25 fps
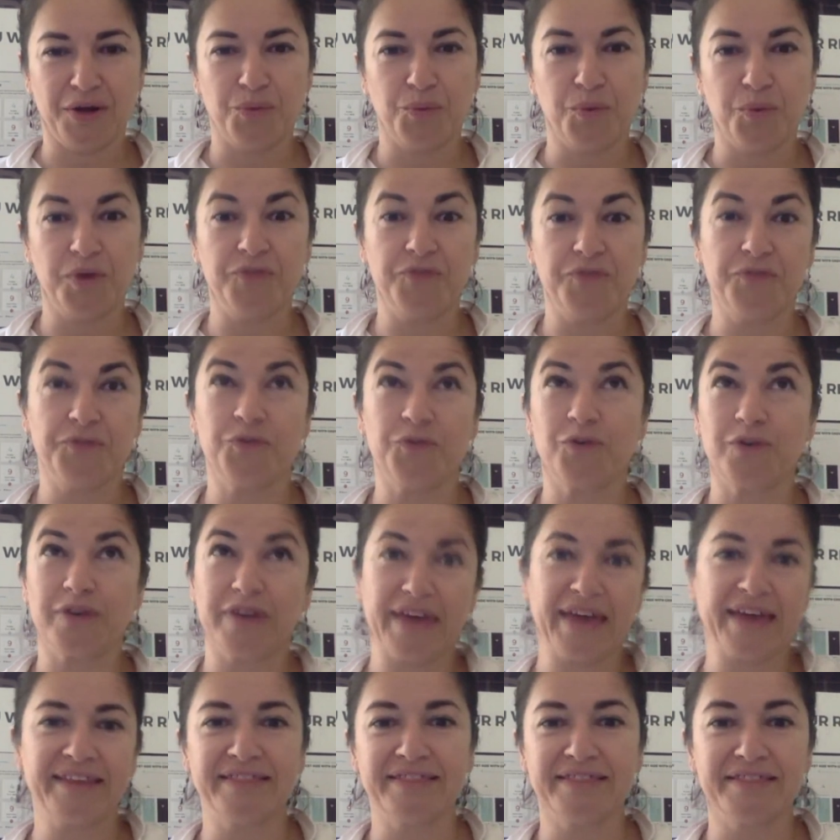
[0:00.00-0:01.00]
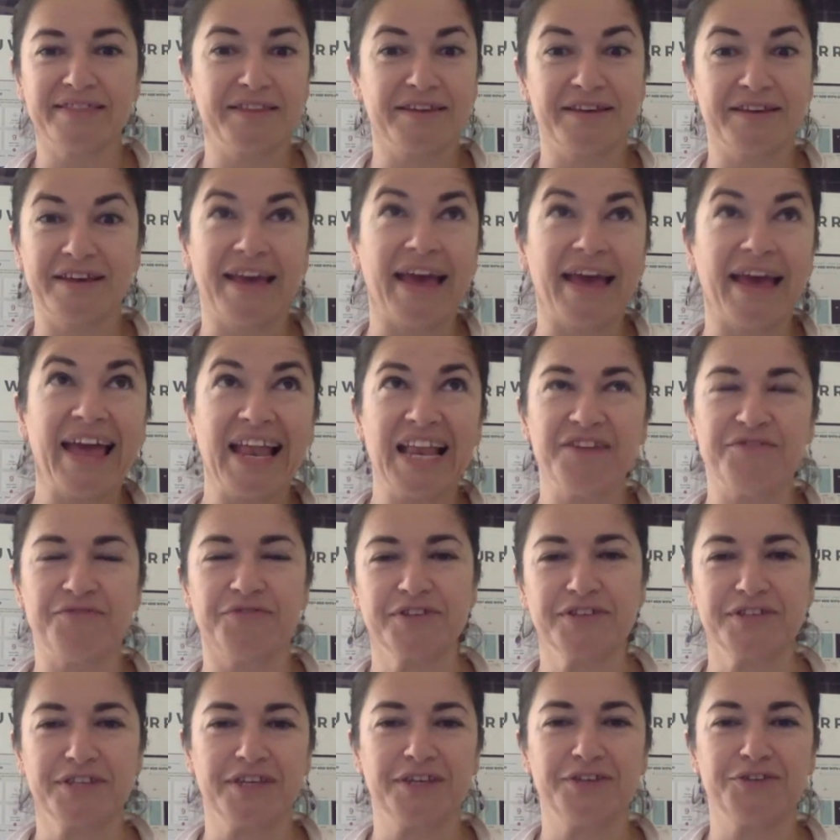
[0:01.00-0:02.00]
We forget the
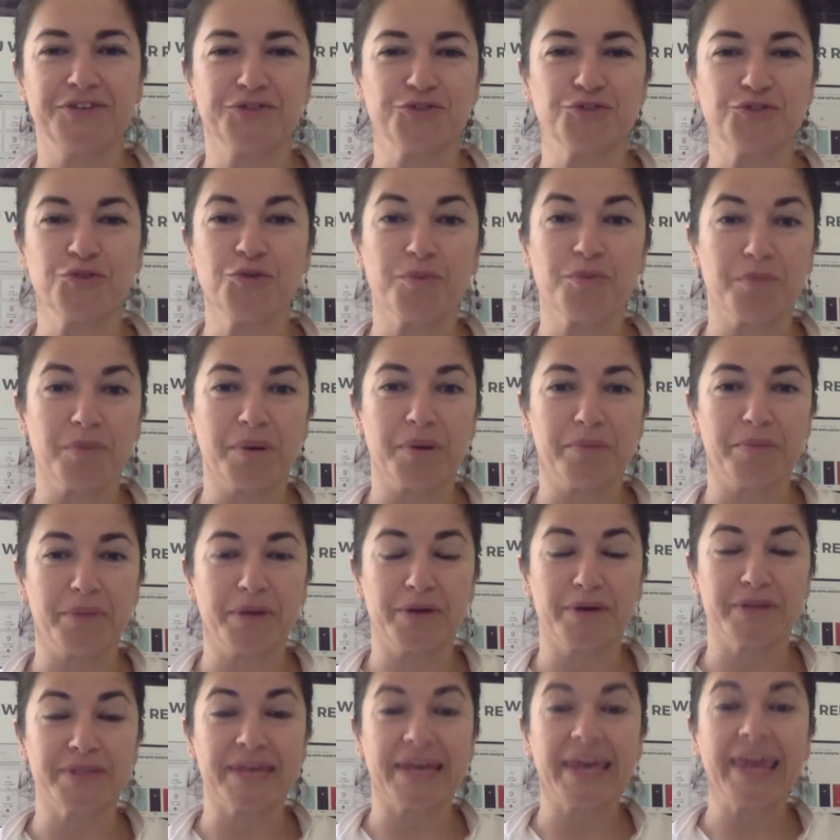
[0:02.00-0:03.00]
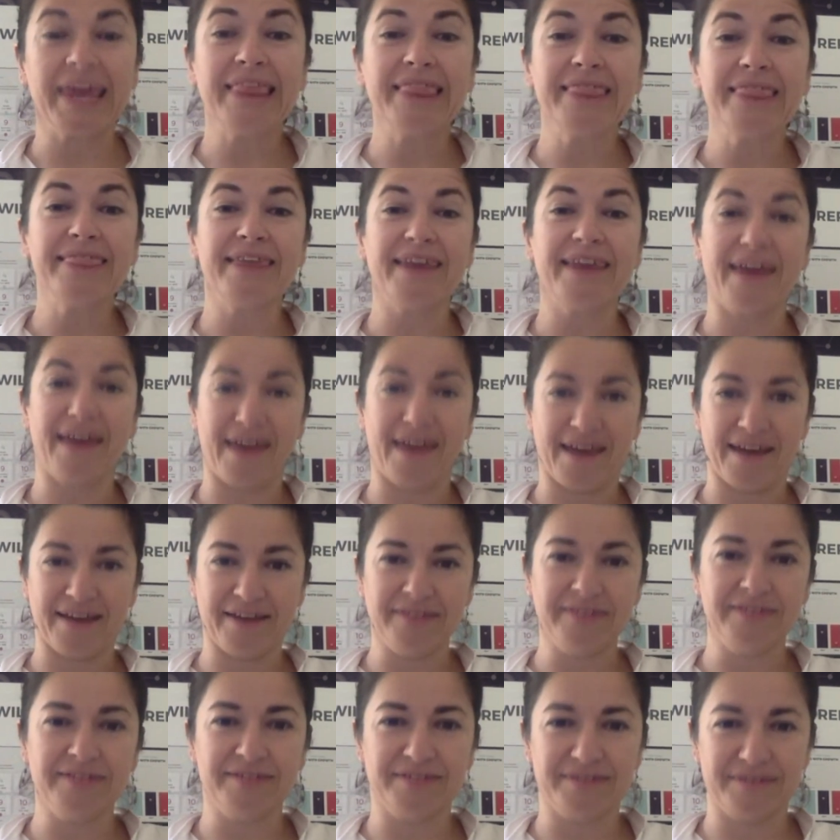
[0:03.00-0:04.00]
elephant in the room. Because in the
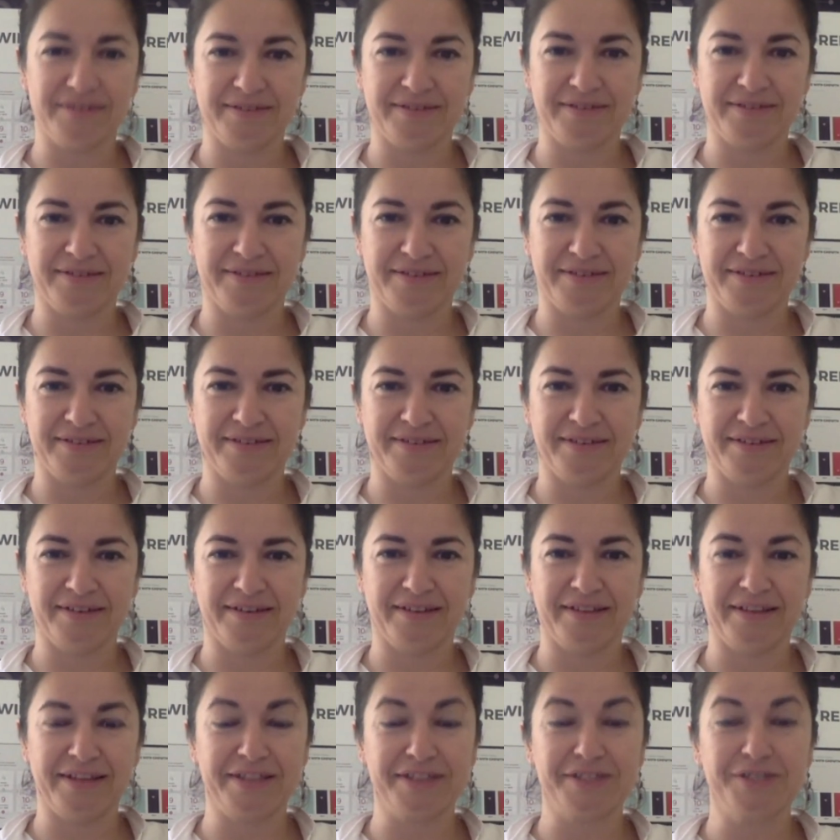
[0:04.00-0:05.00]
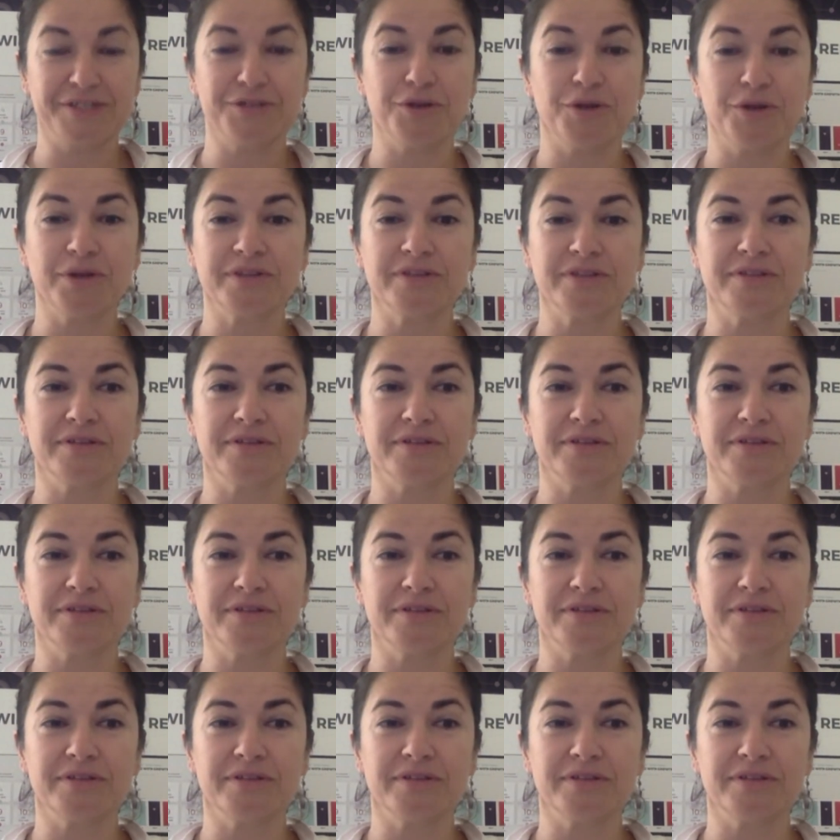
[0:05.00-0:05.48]
end, let's not